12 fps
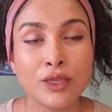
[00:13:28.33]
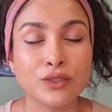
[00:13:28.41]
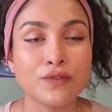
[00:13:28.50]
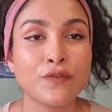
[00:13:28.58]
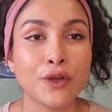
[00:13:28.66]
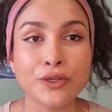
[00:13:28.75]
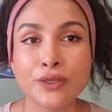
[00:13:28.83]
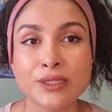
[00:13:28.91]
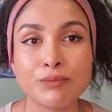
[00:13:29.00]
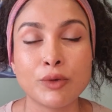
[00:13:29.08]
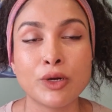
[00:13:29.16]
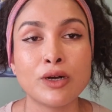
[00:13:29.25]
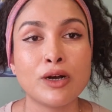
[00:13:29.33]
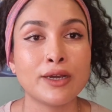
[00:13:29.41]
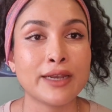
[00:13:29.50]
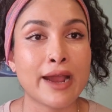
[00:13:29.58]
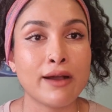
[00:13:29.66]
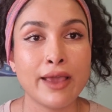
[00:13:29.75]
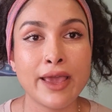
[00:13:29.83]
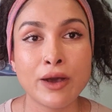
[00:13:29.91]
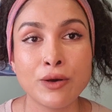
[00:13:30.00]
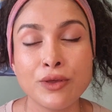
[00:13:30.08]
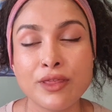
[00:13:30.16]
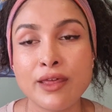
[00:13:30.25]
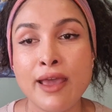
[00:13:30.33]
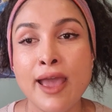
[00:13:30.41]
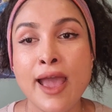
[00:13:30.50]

to focus more on our health,